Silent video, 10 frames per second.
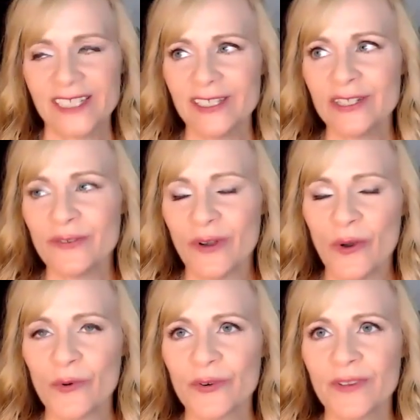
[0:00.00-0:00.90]
I've seen you
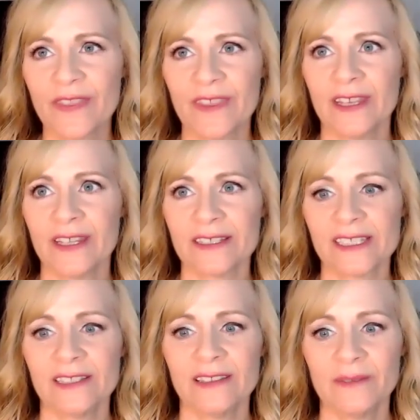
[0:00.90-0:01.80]
own things.